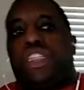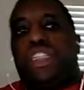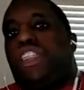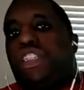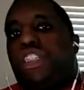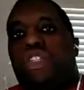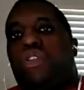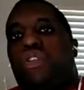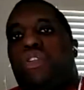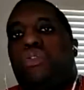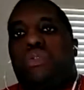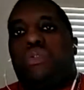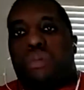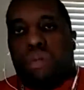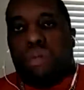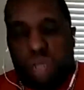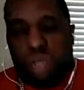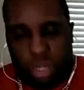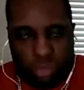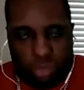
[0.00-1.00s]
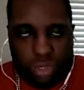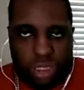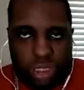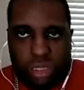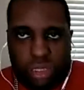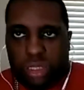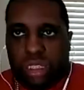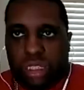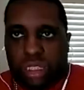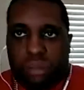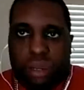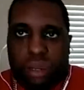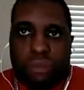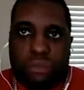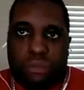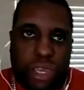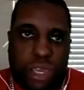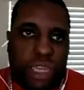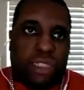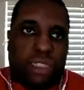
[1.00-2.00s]
she knew when she looked at
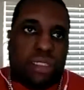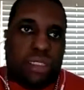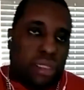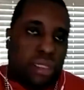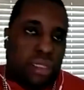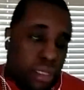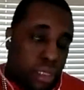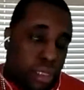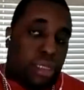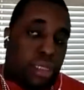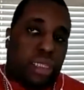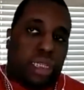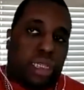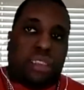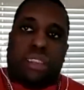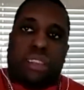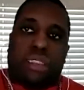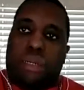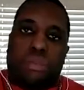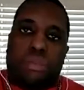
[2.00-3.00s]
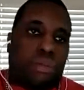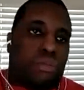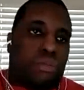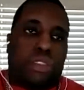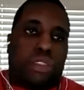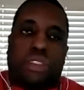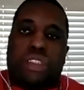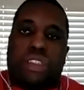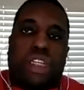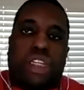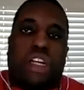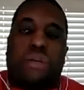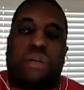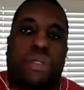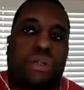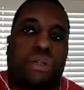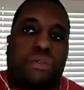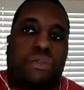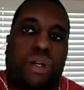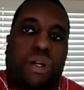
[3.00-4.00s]
my face that something was
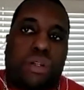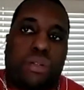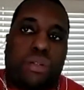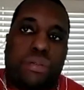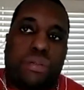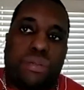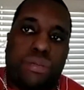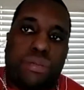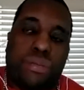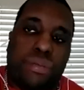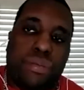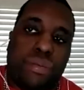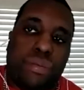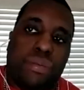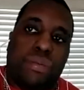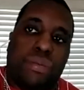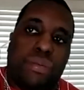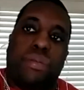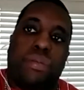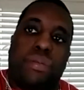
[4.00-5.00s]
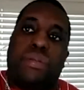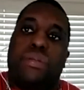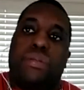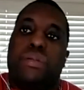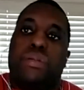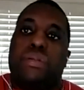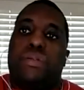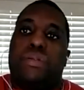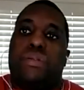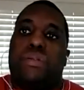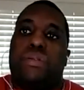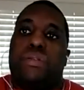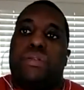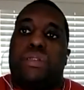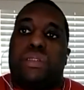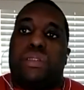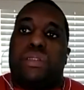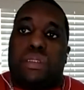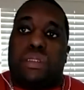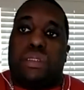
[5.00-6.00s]
terribly wrong. Hmm.
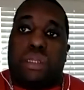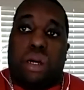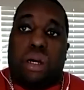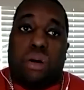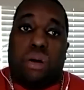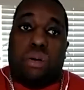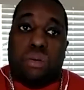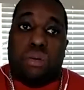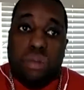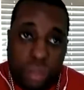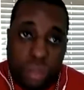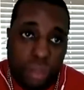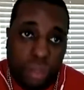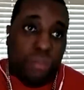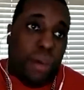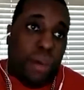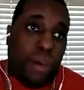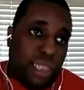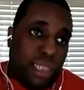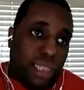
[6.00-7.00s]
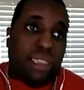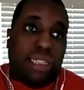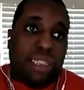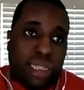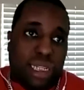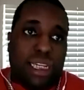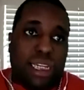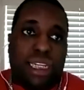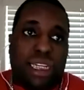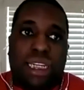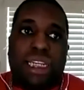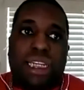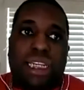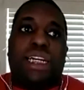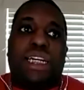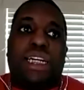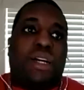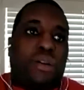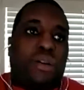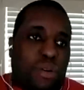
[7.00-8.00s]
So basically,
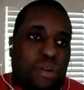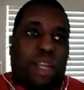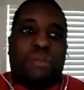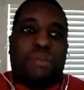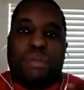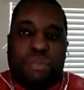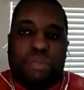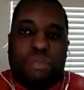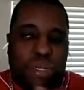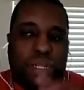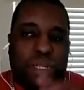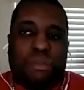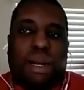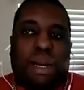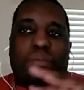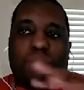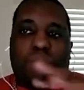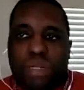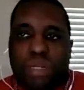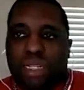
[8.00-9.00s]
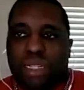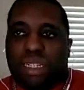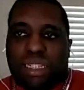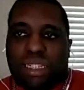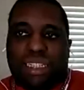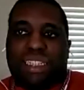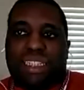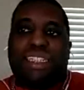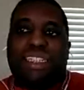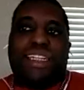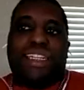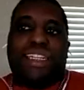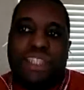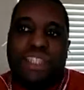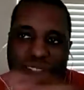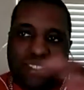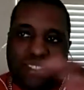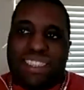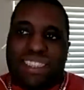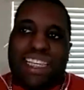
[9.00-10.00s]
what I'm gonna put in my book,
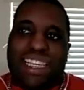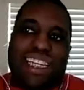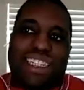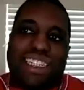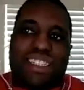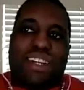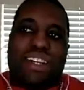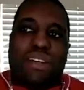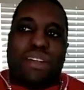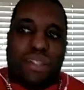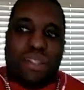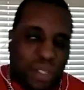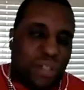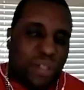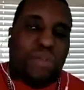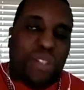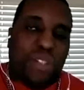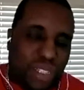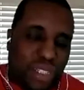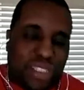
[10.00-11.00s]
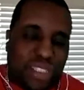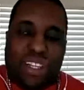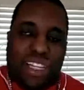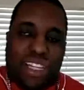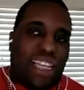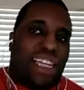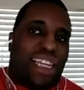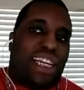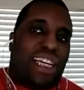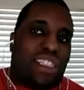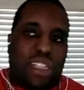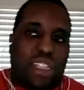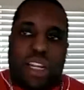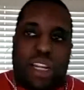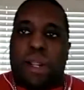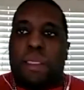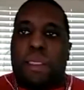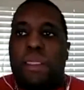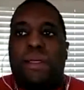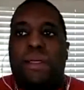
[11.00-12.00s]
you know what I'm saying, is gonna we're gonna start that next
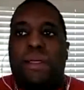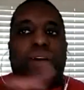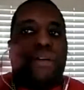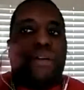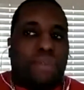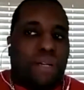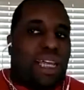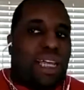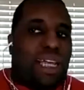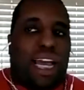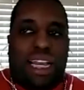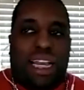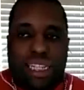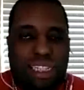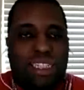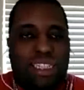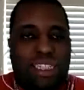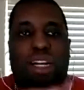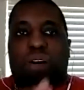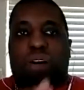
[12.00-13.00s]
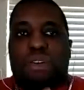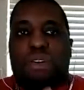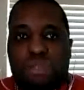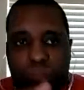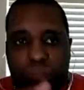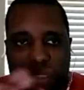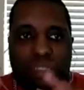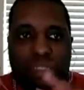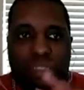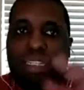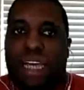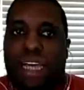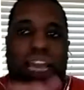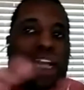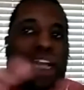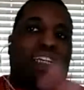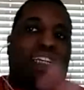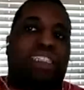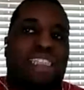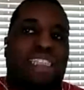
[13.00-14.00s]
year. But you know,
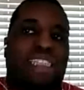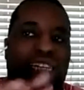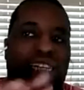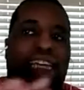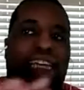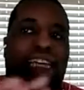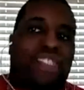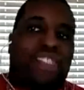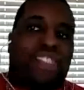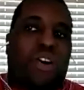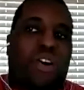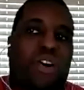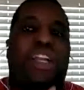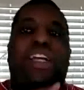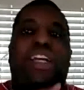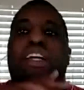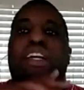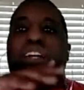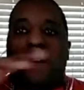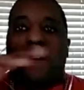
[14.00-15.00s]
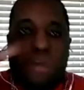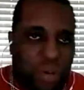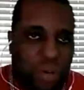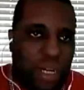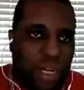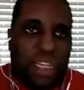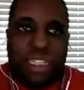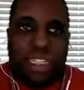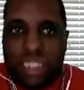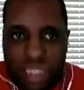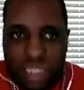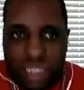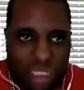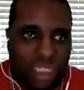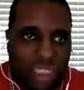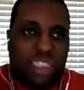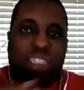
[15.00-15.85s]
I ain't gonna tell that story. But